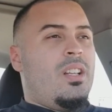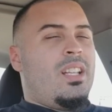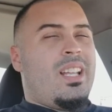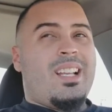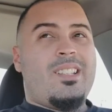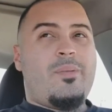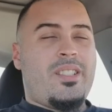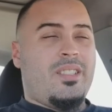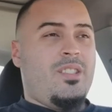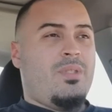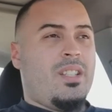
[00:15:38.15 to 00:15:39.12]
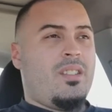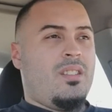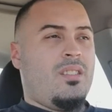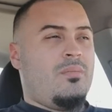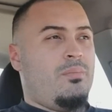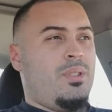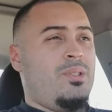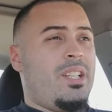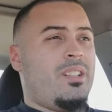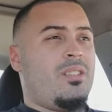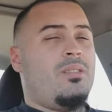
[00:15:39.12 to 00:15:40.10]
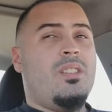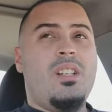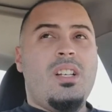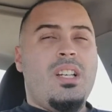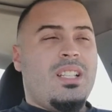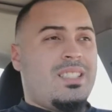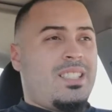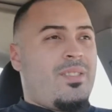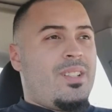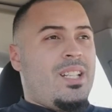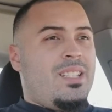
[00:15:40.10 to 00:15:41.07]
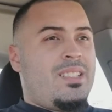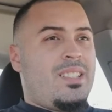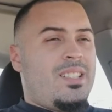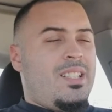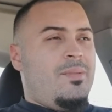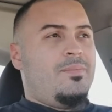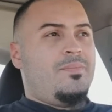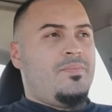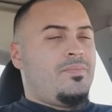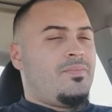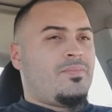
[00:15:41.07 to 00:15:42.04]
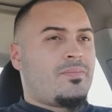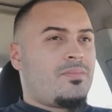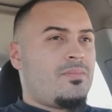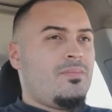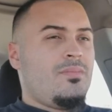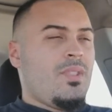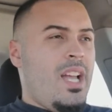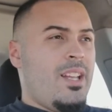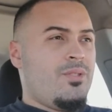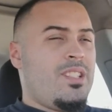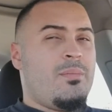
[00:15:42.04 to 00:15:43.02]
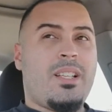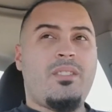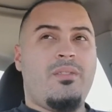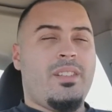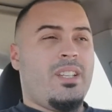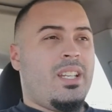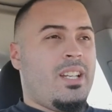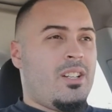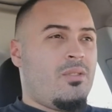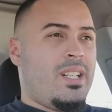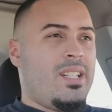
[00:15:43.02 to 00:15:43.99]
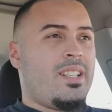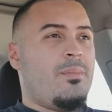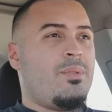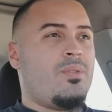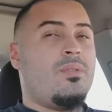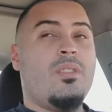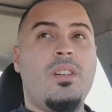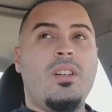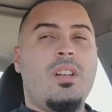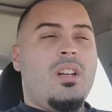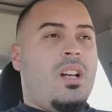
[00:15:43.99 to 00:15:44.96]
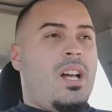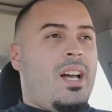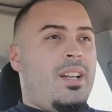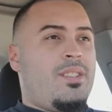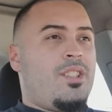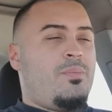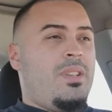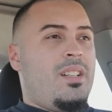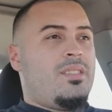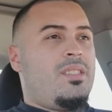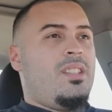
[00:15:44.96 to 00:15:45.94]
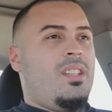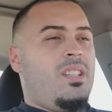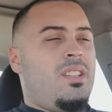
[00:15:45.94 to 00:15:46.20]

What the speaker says: And like especially with blue hero, because like realistically, I don't see myself leaving hero anytime soon, just because the